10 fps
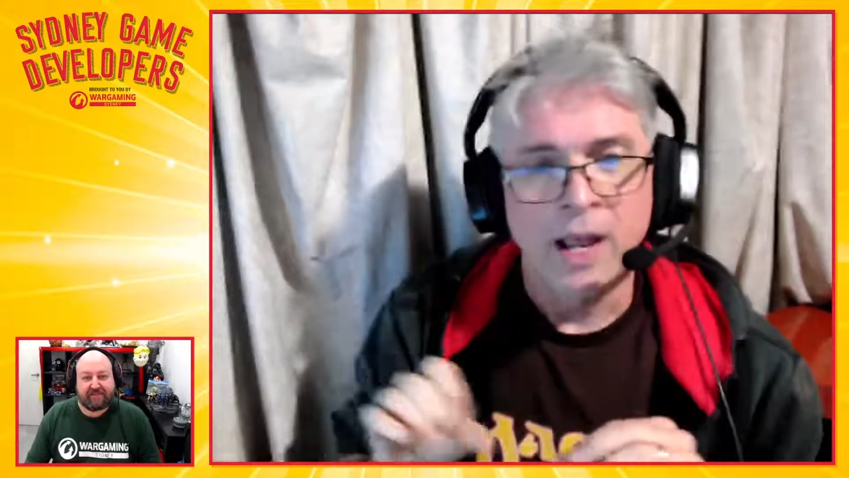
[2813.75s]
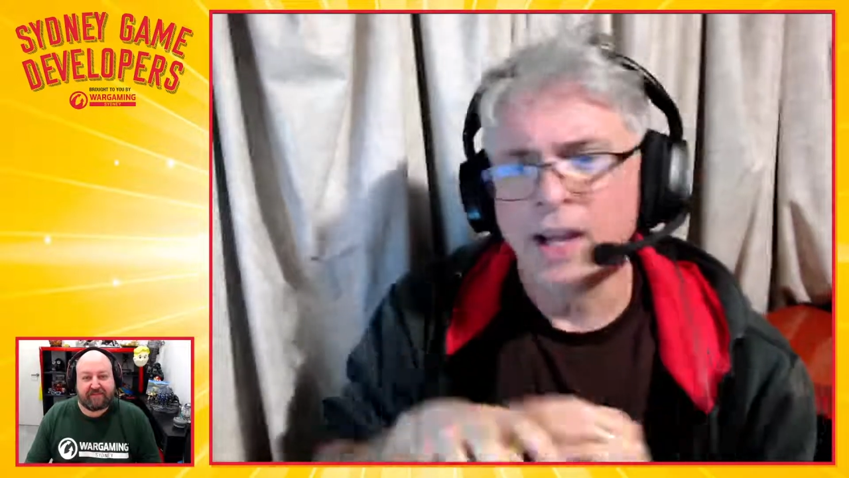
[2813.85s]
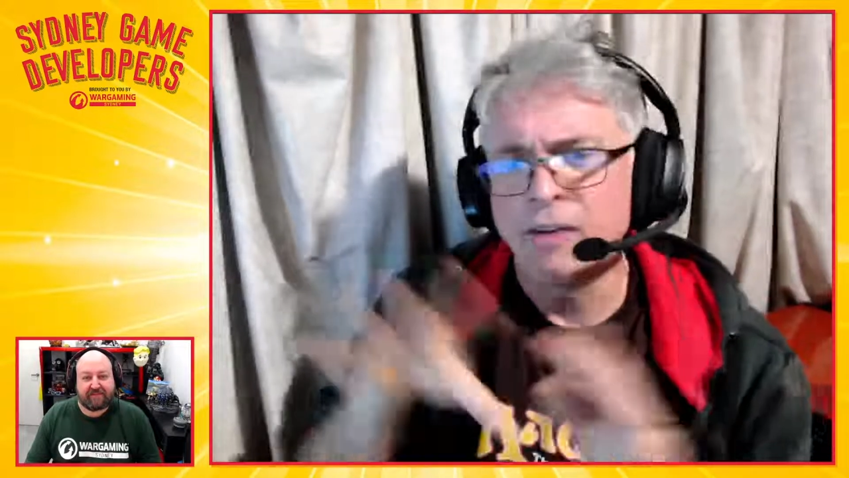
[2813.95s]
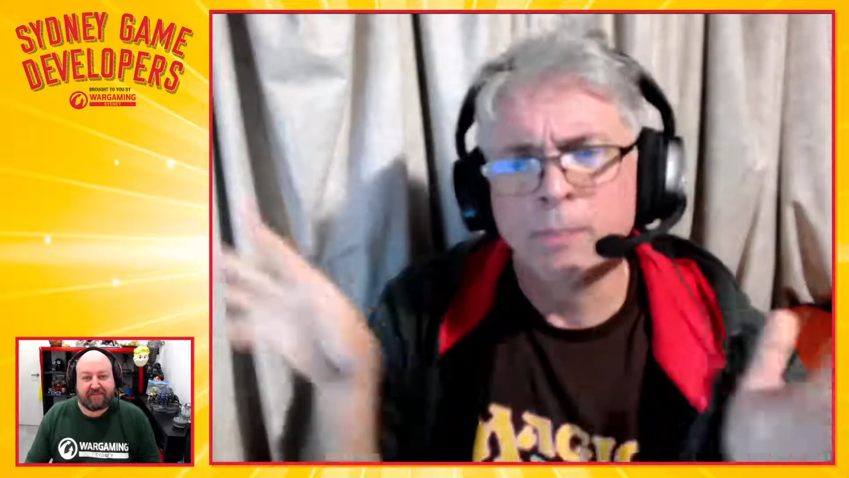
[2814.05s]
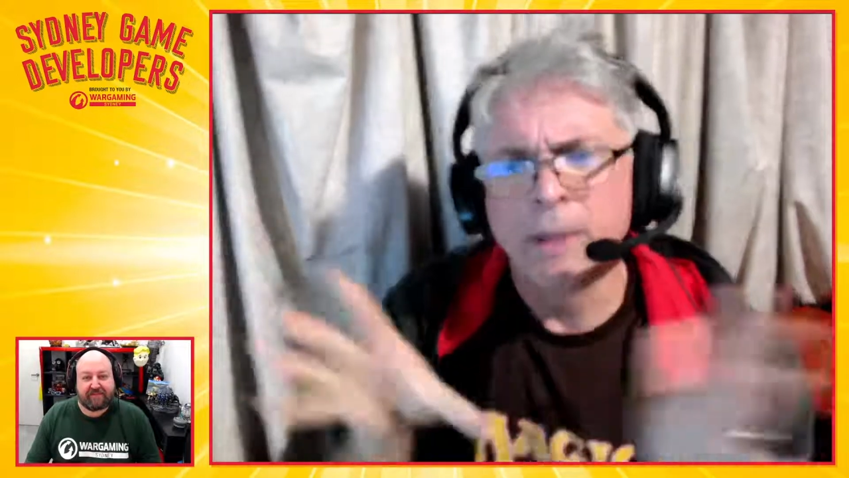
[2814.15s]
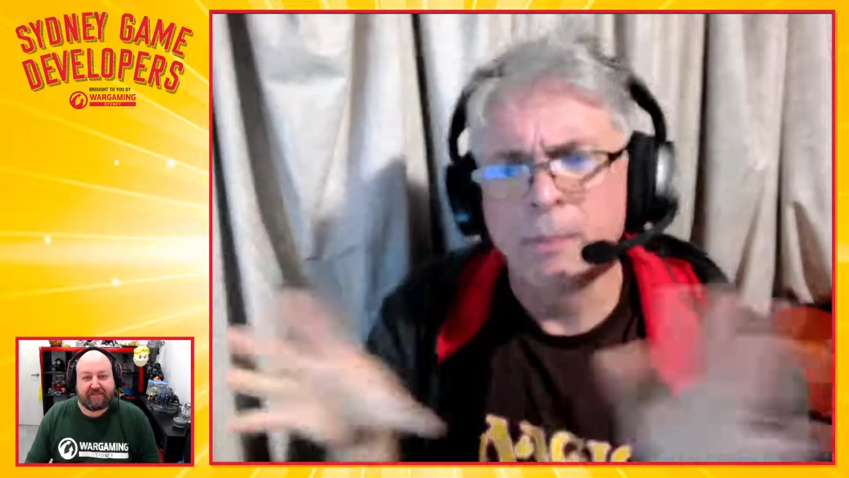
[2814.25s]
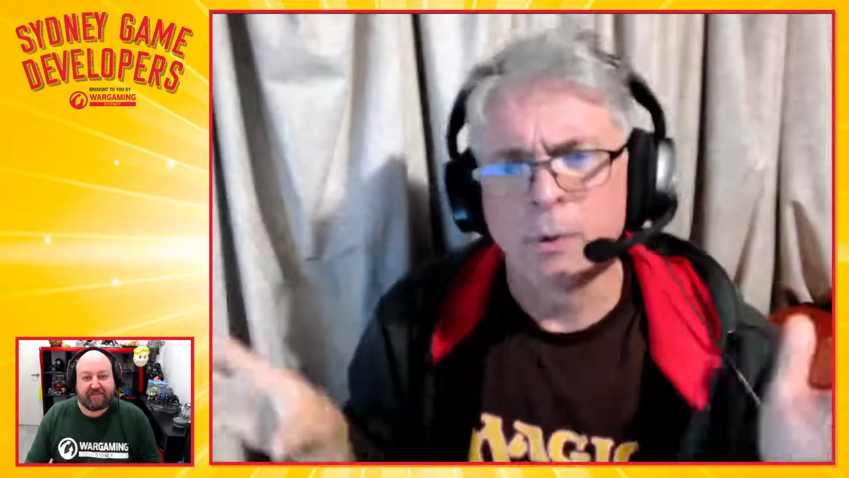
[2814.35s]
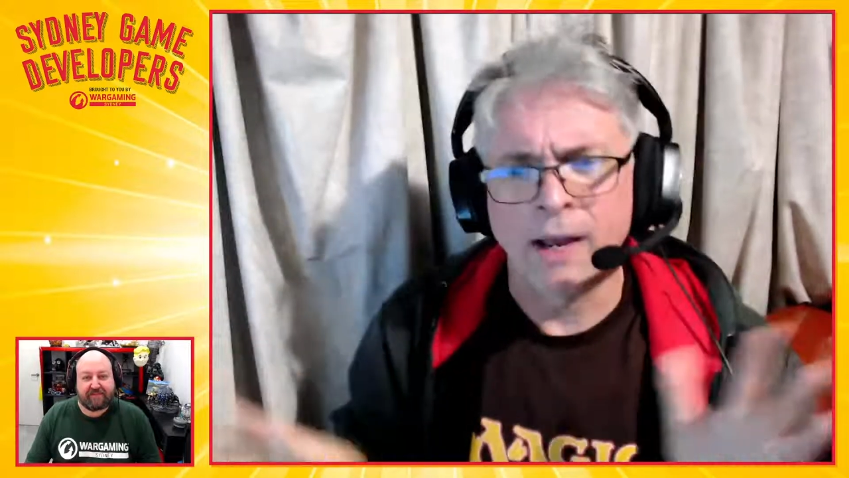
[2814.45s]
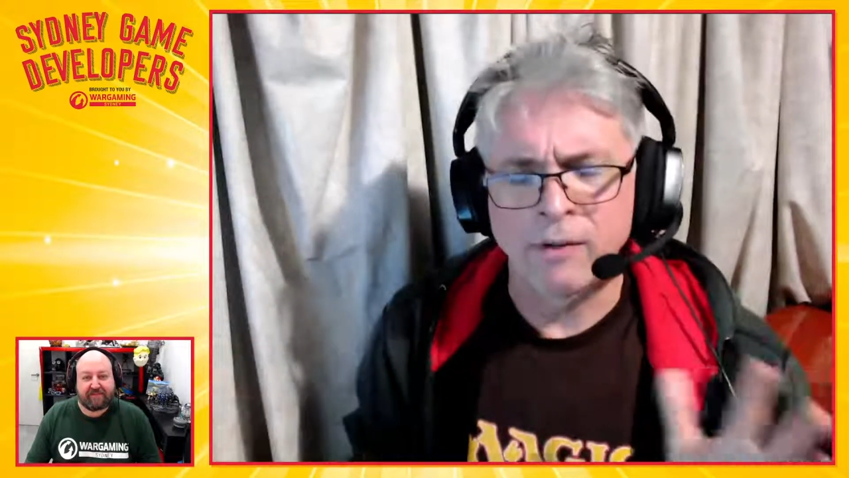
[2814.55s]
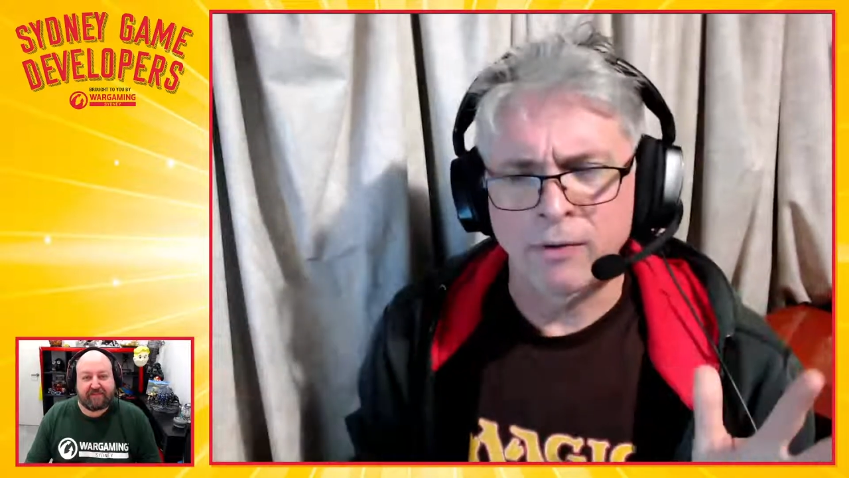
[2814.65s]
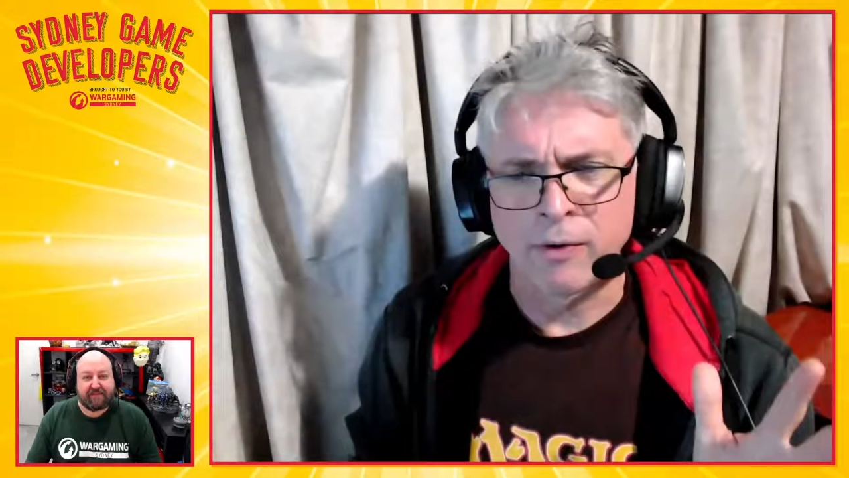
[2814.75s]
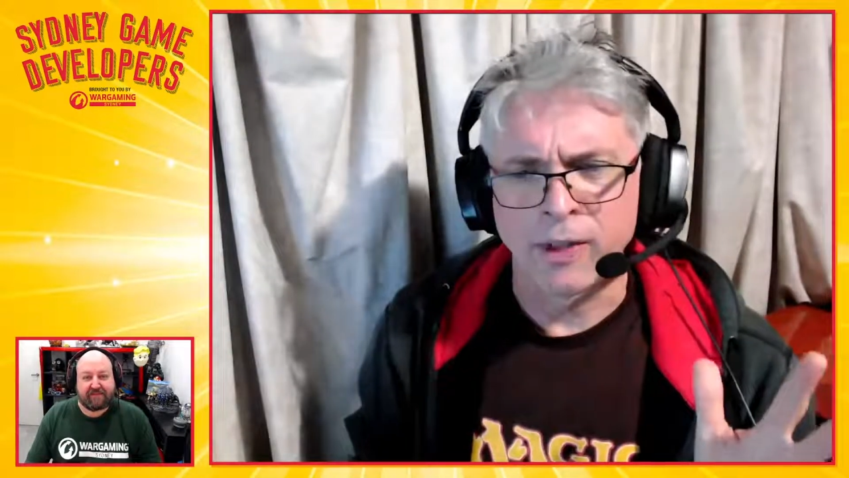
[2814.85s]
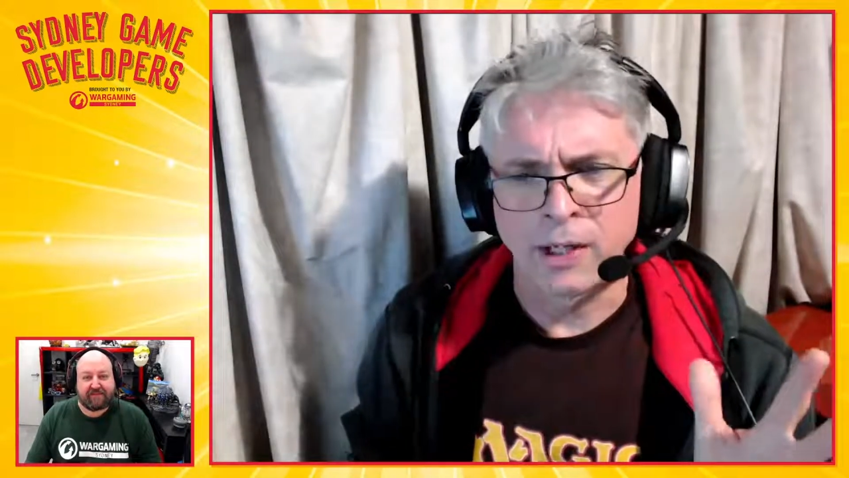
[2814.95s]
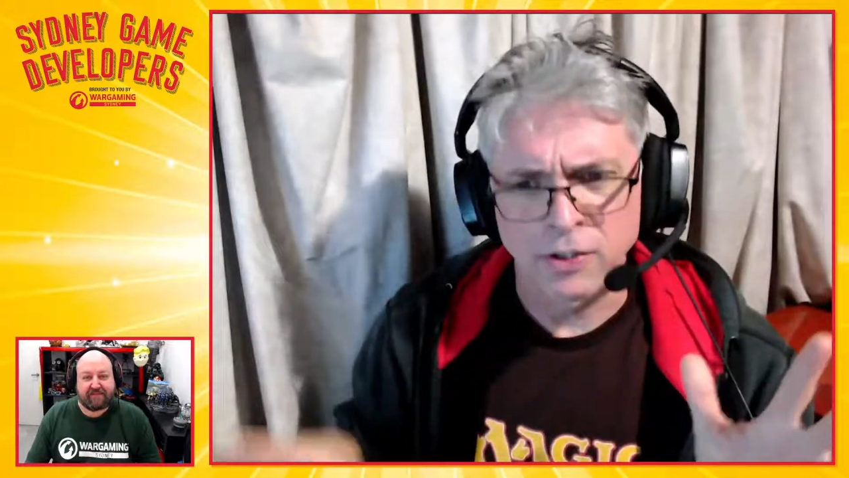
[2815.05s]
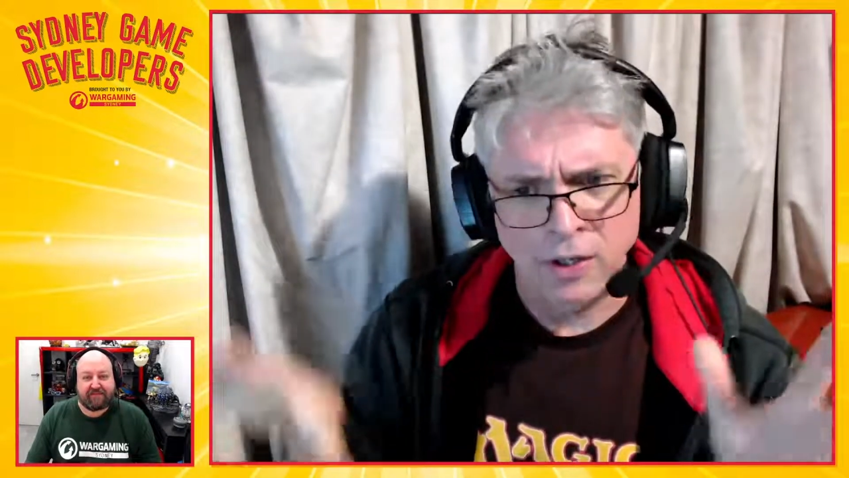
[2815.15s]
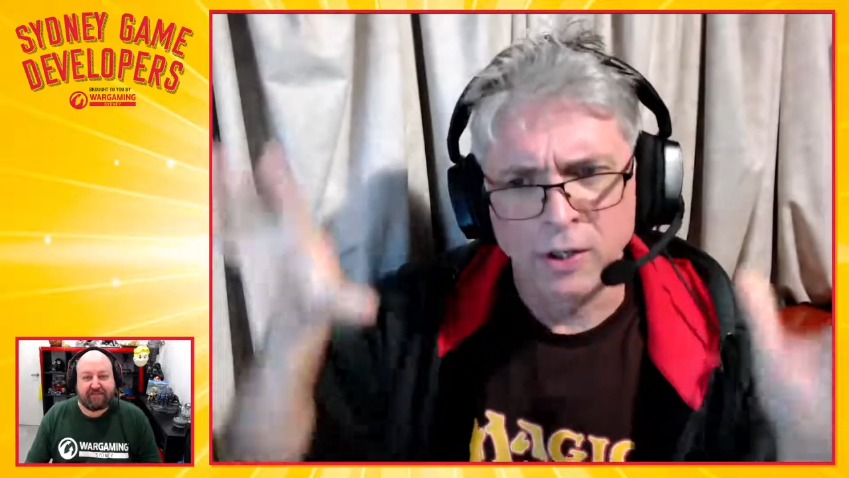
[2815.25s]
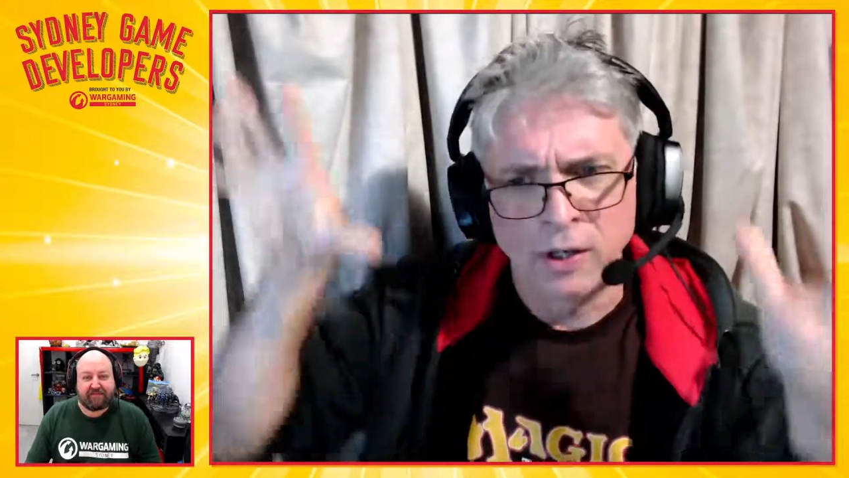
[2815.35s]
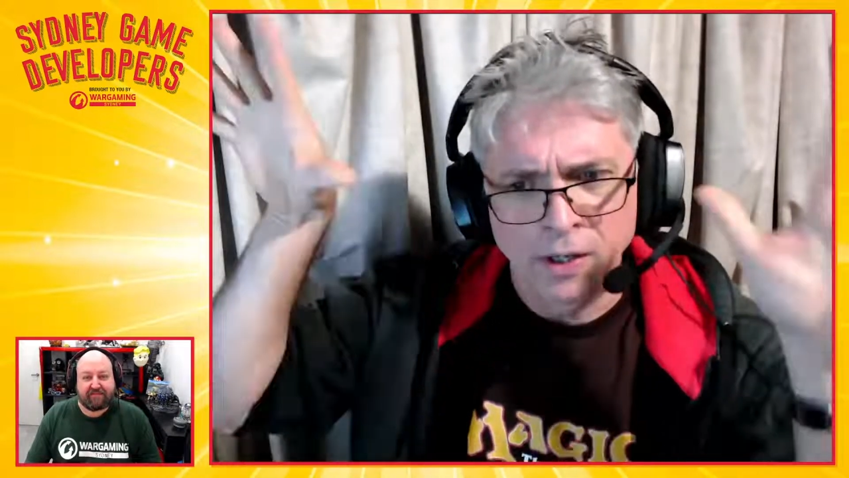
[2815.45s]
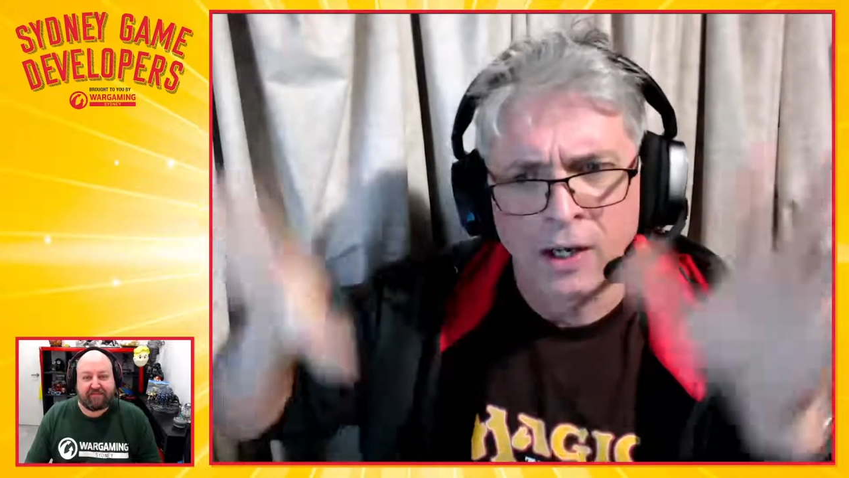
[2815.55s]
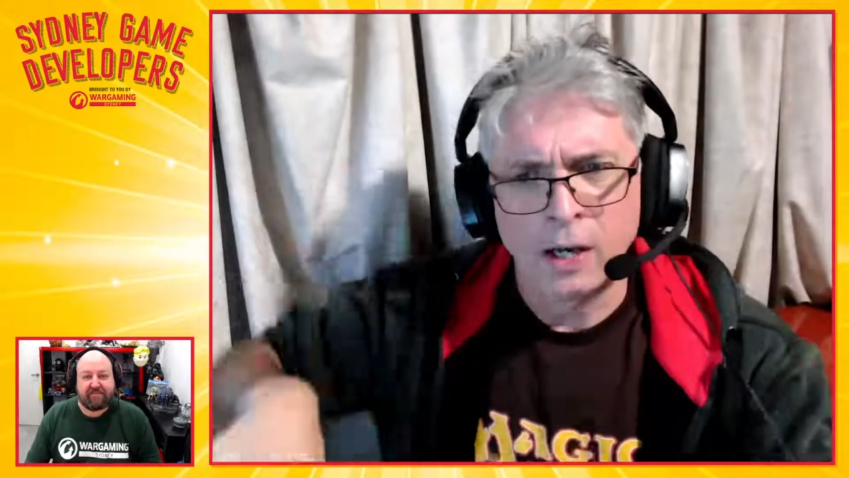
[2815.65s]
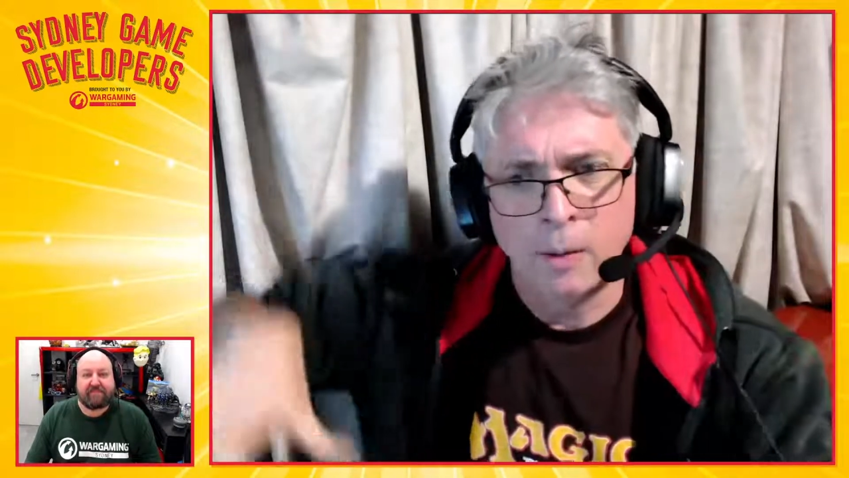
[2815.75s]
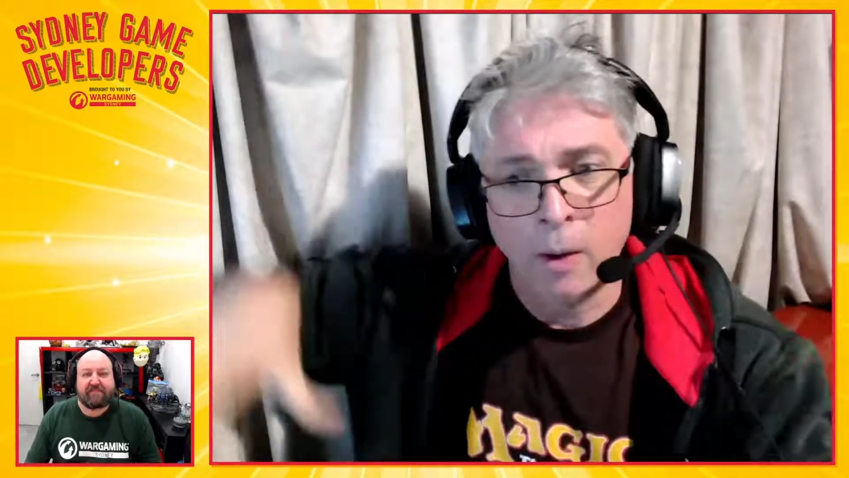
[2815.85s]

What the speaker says: And different people have different things, so you need